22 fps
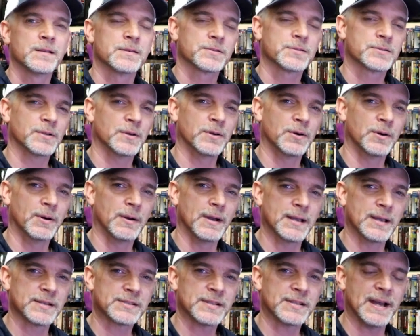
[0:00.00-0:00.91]
So
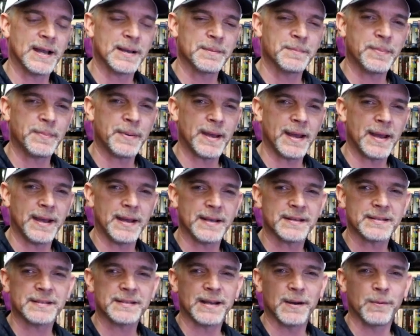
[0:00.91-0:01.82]
as time
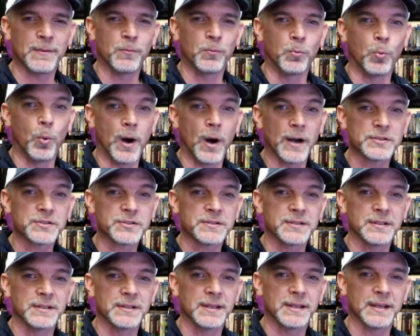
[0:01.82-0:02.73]
passed, I
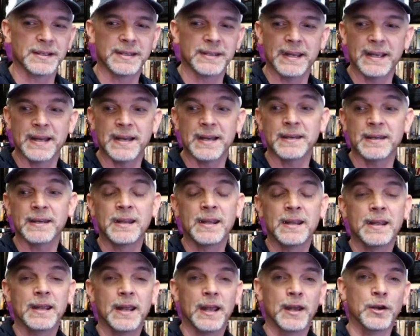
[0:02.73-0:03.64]
watched it again
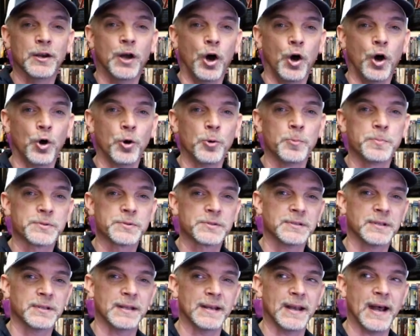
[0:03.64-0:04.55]
in
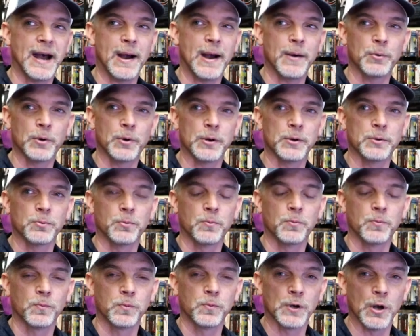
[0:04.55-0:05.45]
hopes that I would
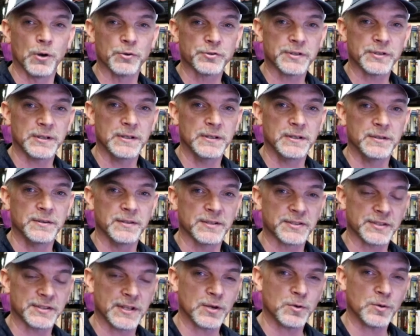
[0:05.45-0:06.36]
go see
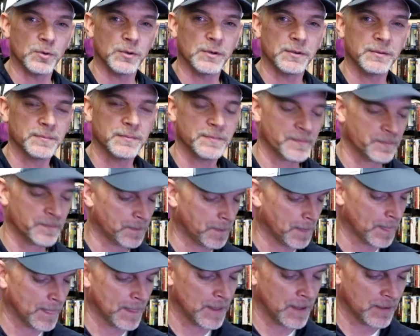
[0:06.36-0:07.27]
the sequel
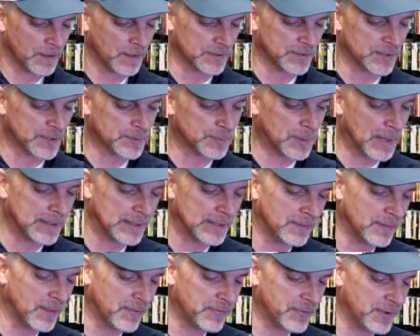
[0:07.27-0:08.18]
because it's playing
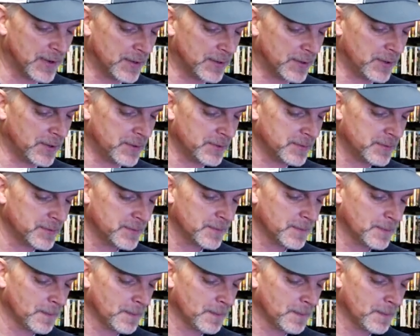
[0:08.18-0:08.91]
in the theater.